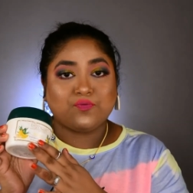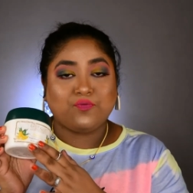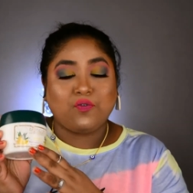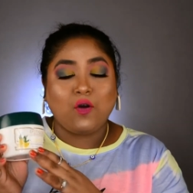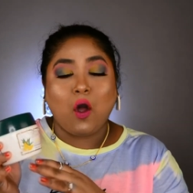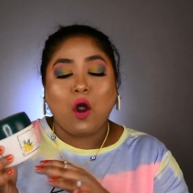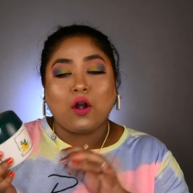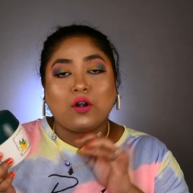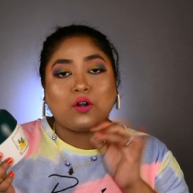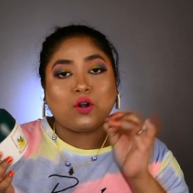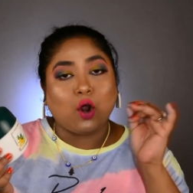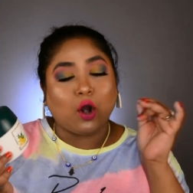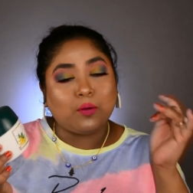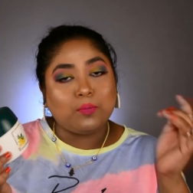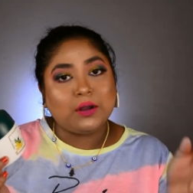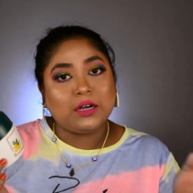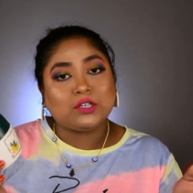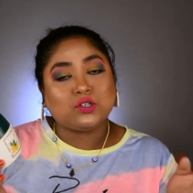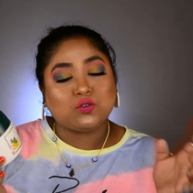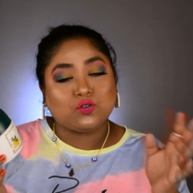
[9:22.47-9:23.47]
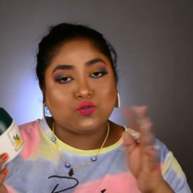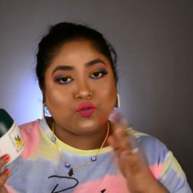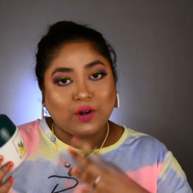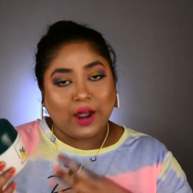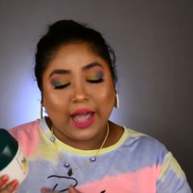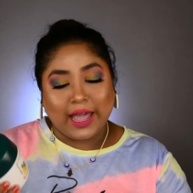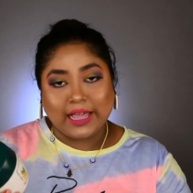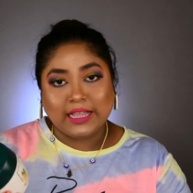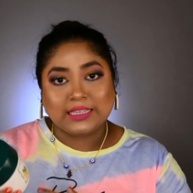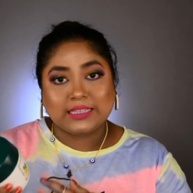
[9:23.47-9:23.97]
for normal to
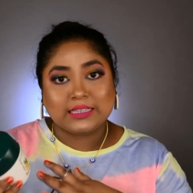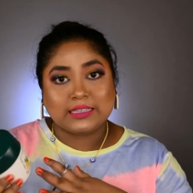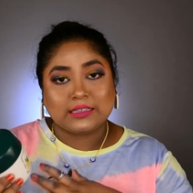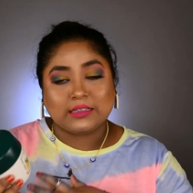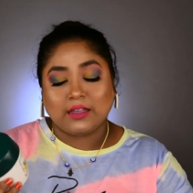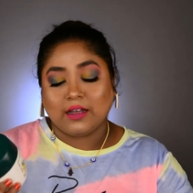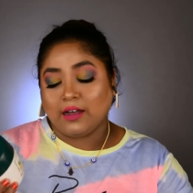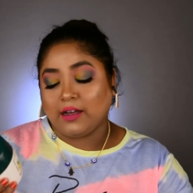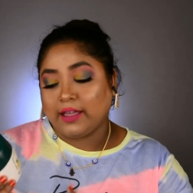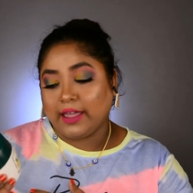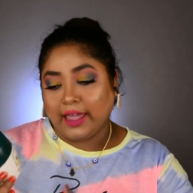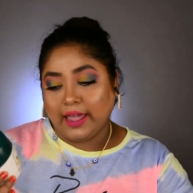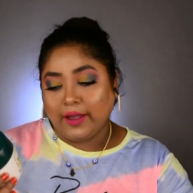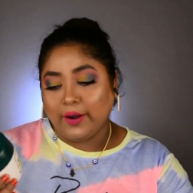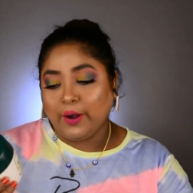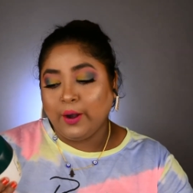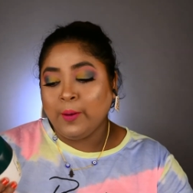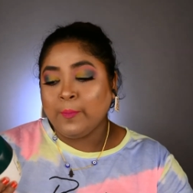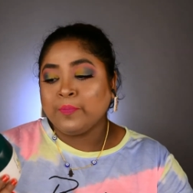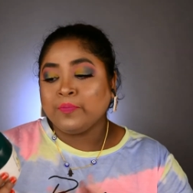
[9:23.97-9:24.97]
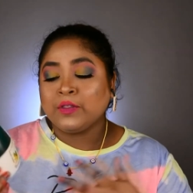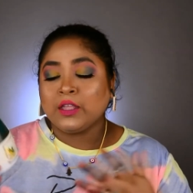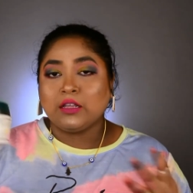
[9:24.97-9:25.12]
dry uh, hair.